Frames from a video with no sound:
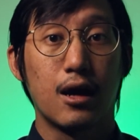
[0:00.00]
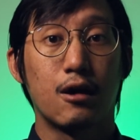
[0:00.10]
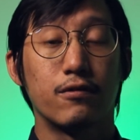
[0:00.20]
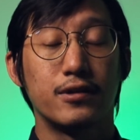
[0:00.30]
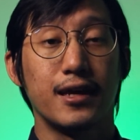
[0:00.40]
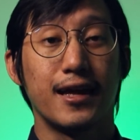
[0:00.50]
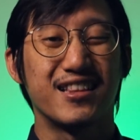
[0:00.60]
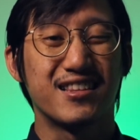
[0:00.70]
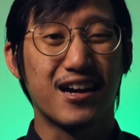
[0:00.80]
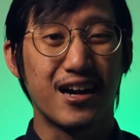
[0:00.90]
Out of the
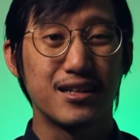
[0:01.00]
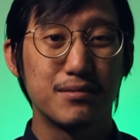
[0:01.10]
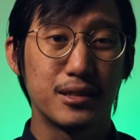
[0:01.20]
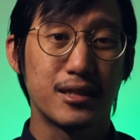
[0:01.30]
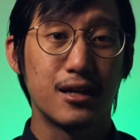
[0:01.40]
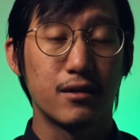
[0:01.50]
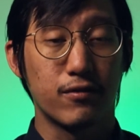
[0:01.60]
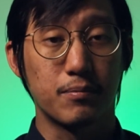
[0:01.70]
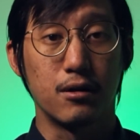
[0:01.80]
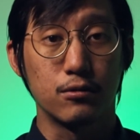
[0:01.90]
entire battalion
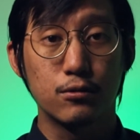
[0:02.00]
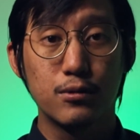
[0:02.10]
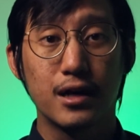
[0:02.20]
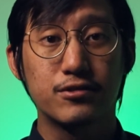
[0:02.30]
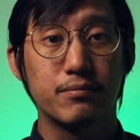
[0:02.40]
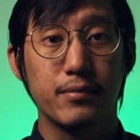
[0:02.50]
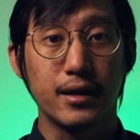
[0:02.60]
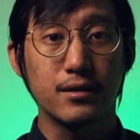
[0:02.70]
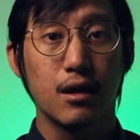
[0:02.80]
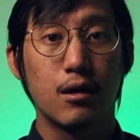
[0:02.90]
of about two hundred
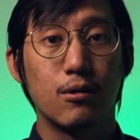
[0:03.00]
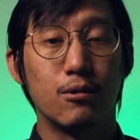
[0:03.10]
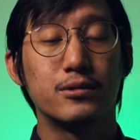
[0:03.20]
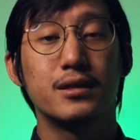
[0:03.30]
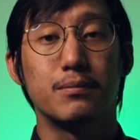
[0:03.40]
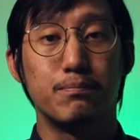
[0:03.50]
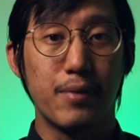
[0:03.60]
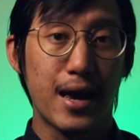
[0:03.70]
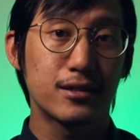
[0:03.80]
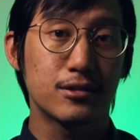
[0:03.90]
men, only the
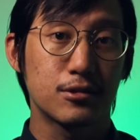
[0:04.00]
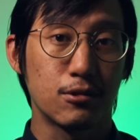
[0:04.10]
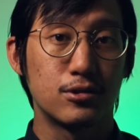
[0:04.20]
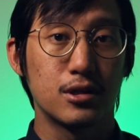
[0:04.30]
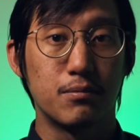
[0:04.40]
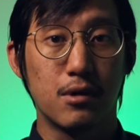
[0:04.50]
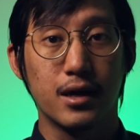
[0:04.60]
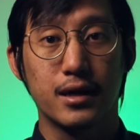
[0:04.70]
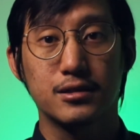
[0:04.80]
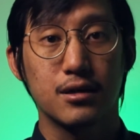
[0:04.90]
best soldier
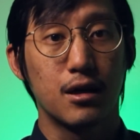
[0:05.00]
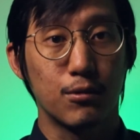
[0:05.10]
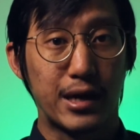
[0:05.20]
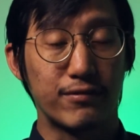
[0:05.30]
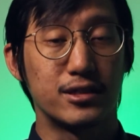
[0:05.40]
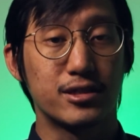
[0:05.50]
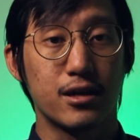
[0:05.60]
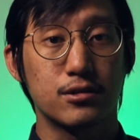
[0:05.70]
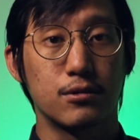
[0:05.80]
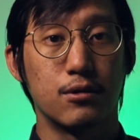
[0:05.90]
among us would have the
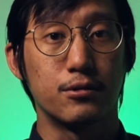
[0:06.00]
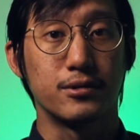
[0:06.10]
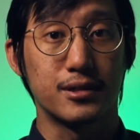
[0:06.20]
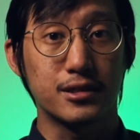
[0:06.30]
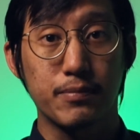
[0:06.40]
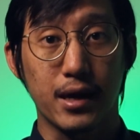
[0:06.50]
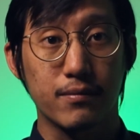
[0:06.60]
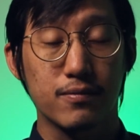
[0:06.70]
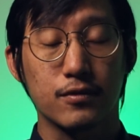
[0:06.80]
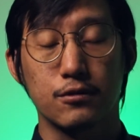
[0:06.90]
chance to go to CISPEC
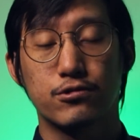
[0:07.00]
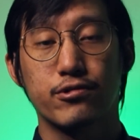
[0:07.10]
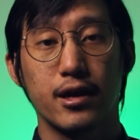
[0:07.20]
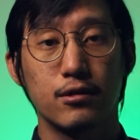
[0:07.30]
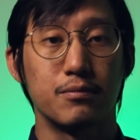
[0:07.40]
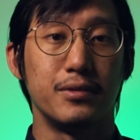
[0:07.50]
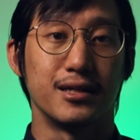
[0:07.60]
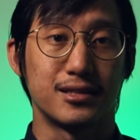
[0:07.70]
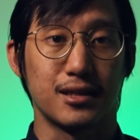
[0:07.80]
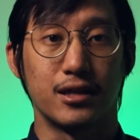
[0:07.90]
to train to be
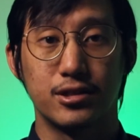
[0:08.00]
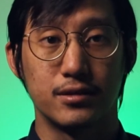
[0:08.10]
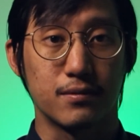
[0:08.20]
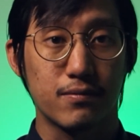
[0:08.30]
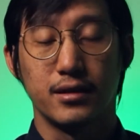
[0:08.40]
a sergeant.